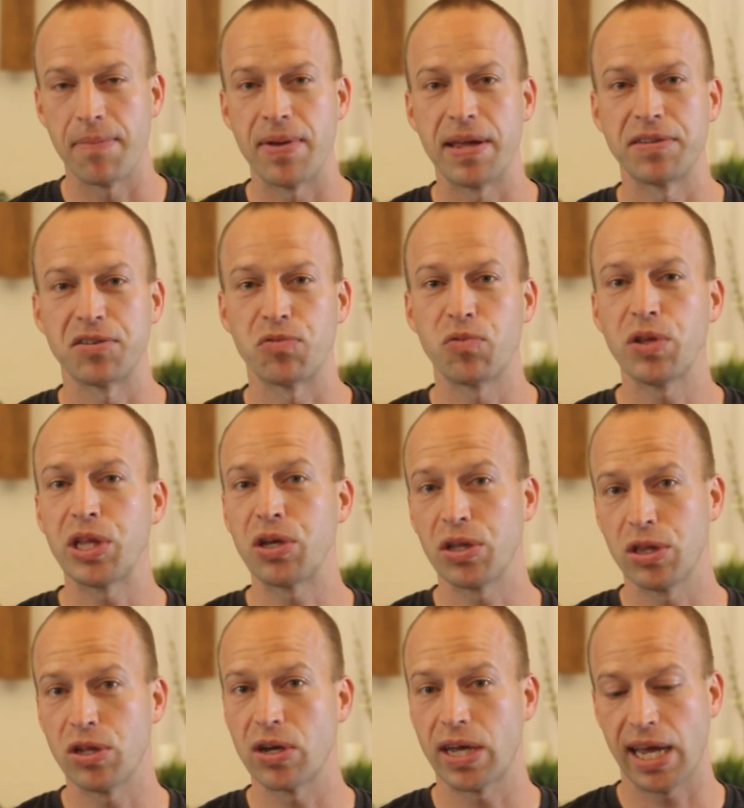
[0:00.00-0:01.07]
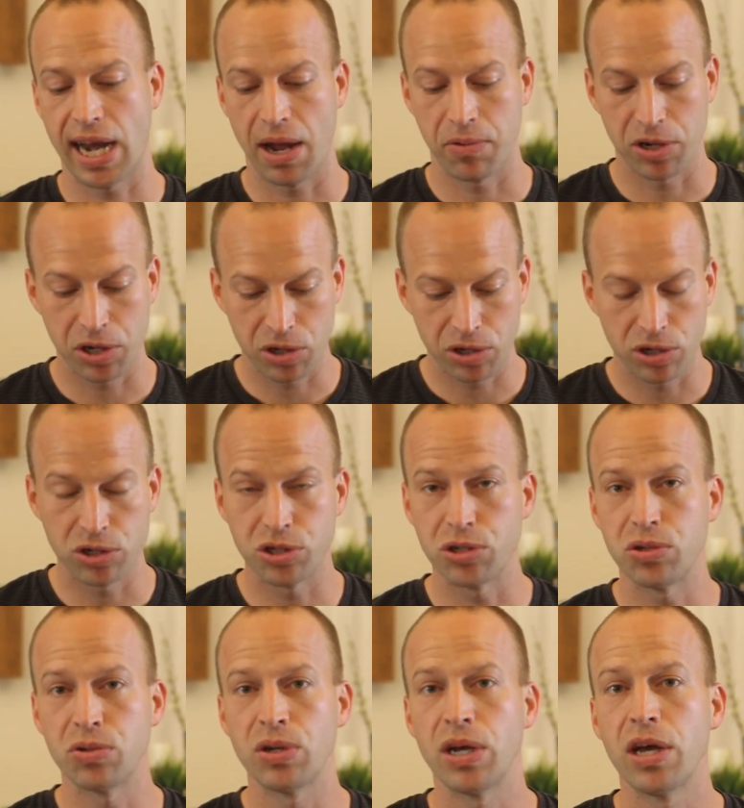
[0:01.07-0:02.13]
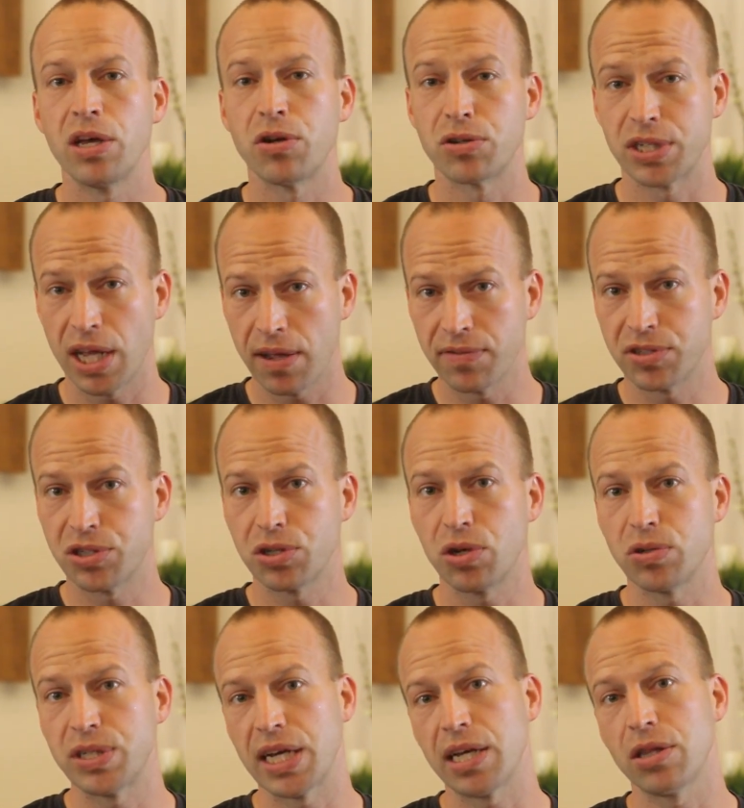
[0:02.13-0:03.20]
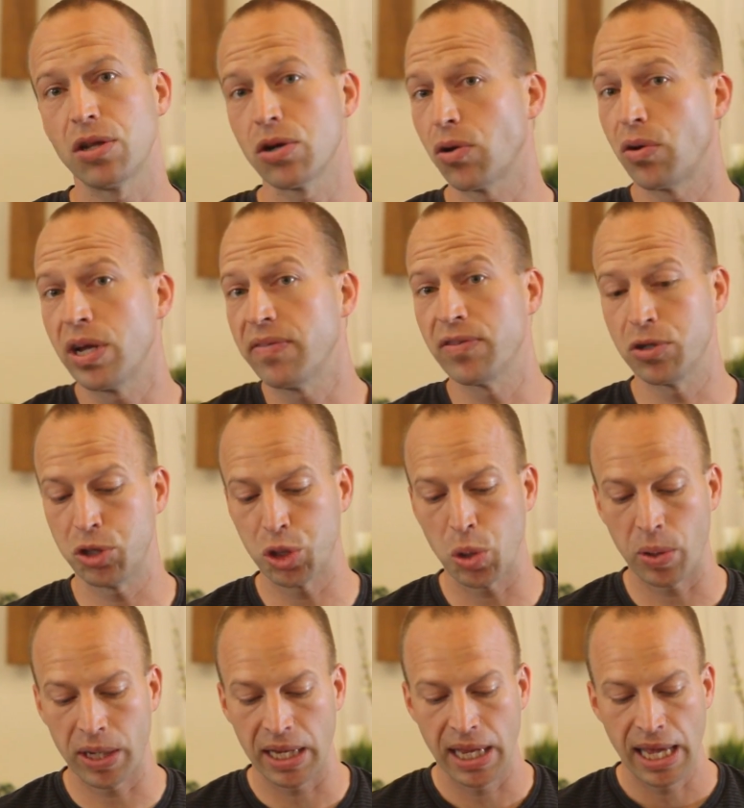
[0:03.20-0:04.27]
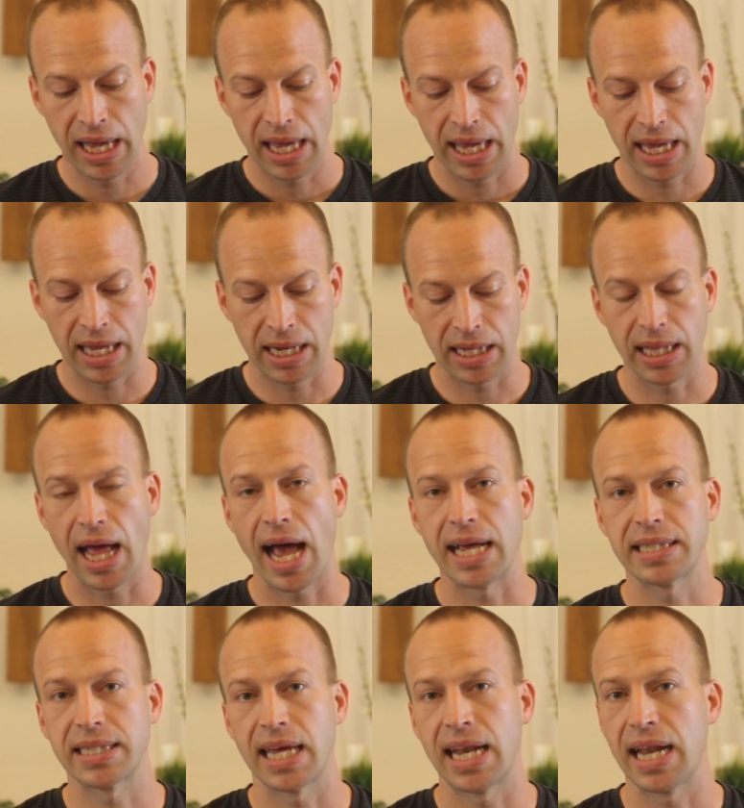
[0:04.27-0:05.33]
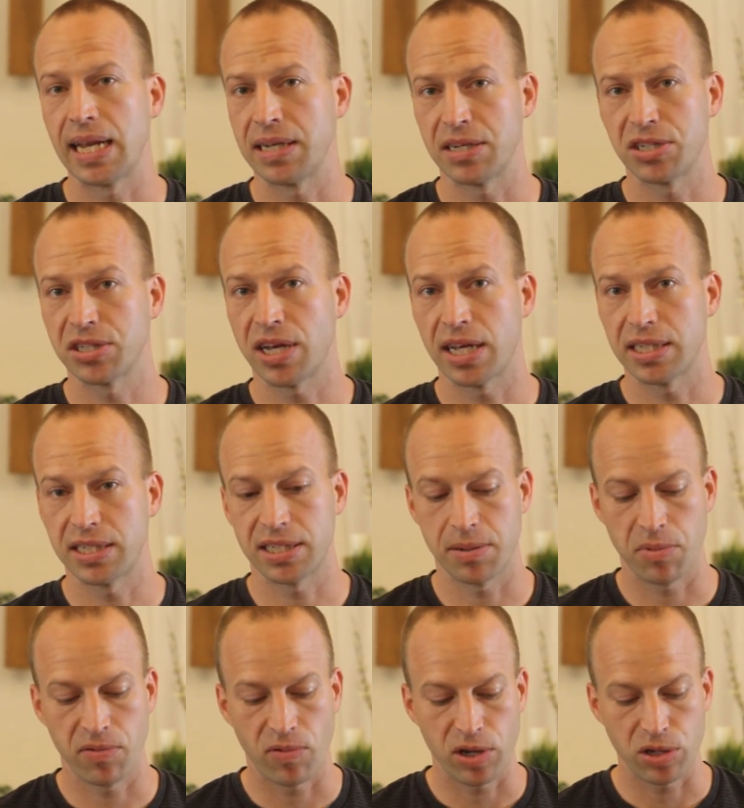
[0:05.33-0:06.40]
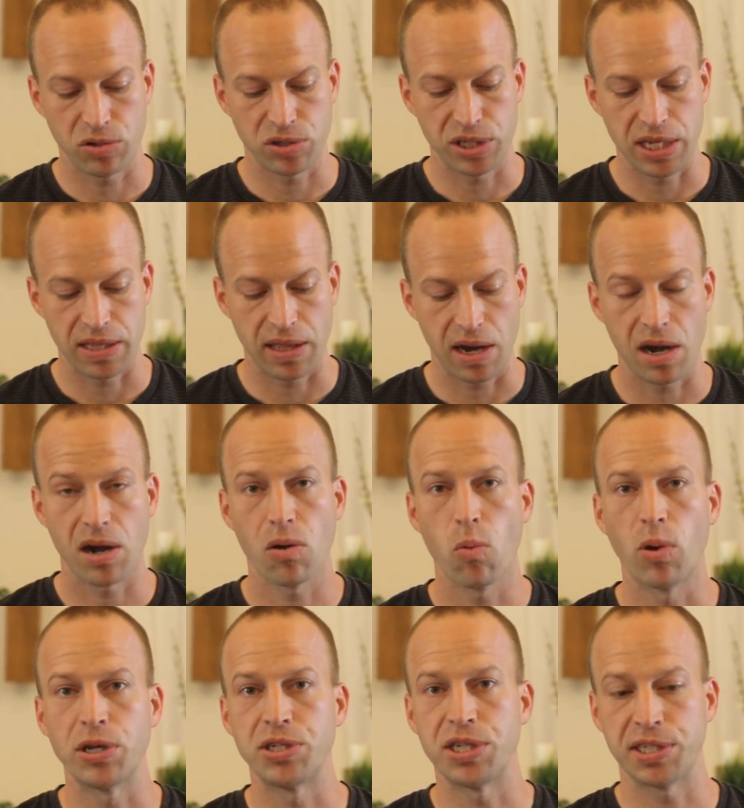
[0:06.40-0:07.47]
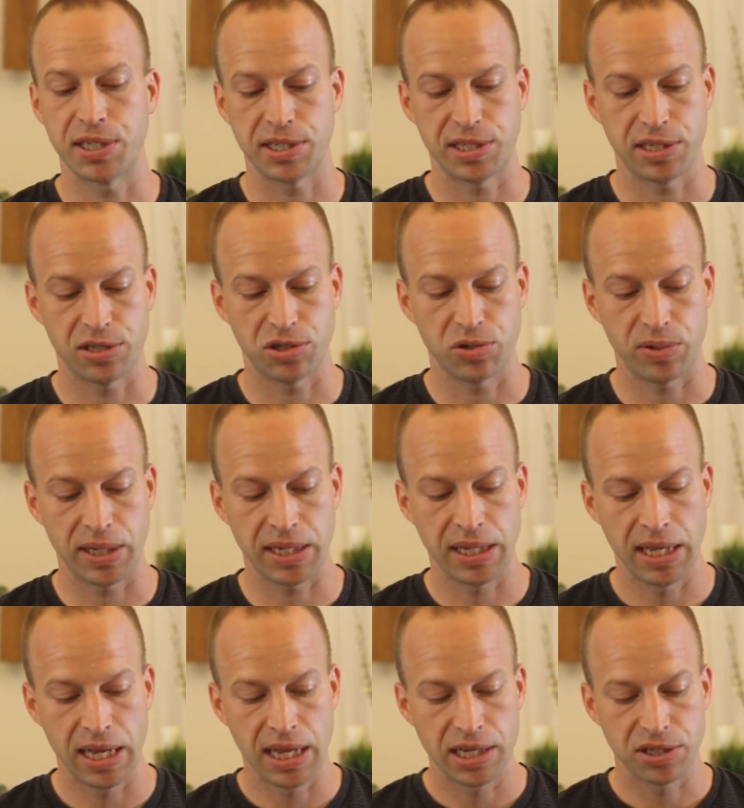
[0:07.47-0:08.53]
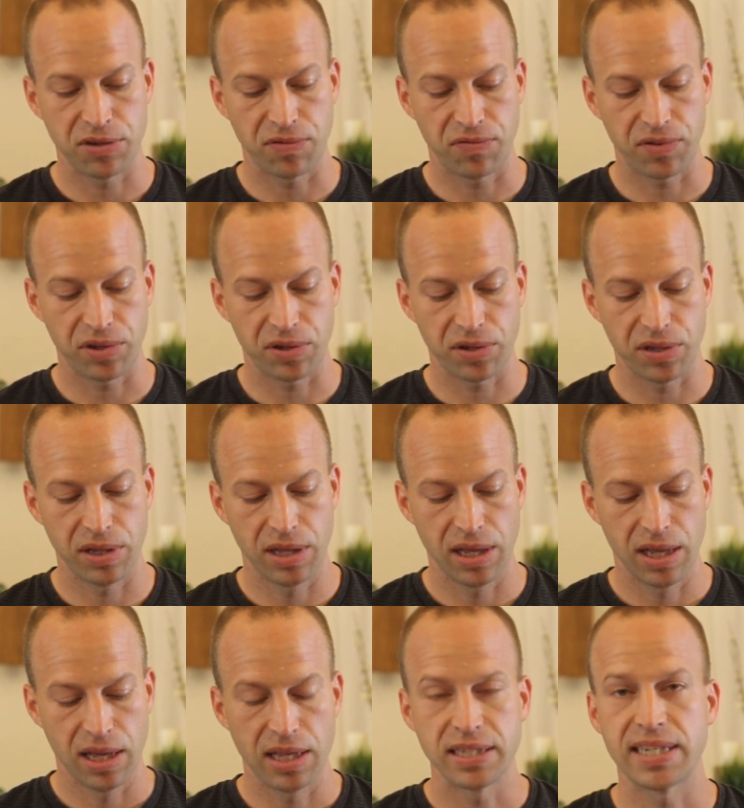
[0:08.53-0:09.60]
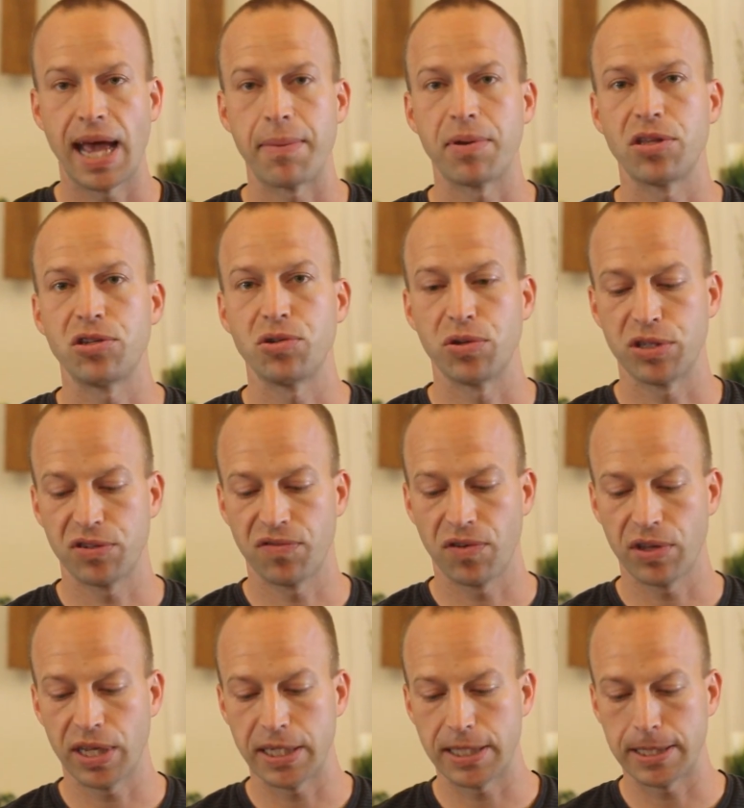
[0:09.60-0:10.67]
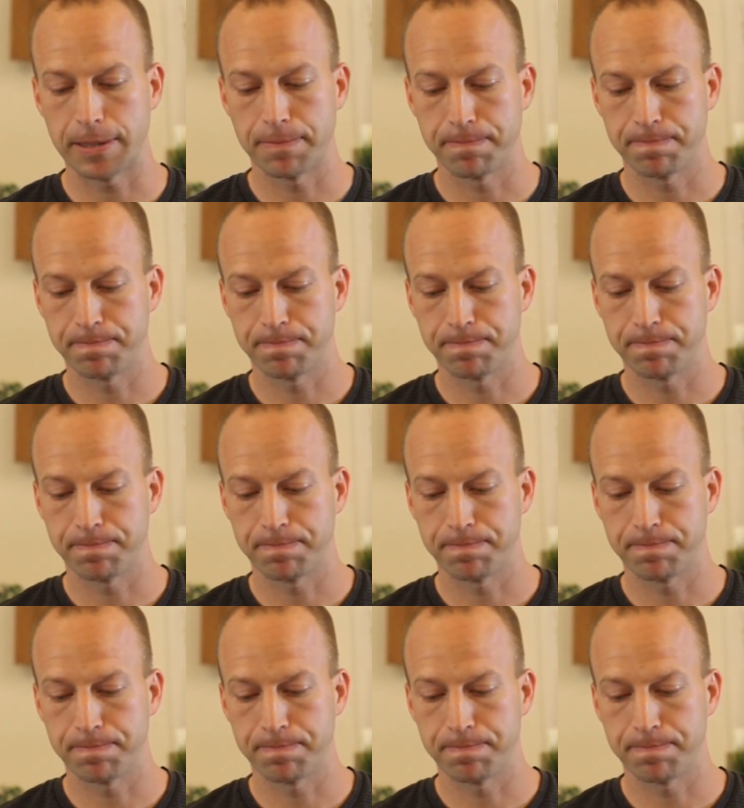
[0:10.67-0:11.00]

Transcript: It's a really good look, and I would encourage you yourselves to go take a look or even show it in class and discuss some of what you see there, what Jesus is doing to fill Sabbath to its fullest.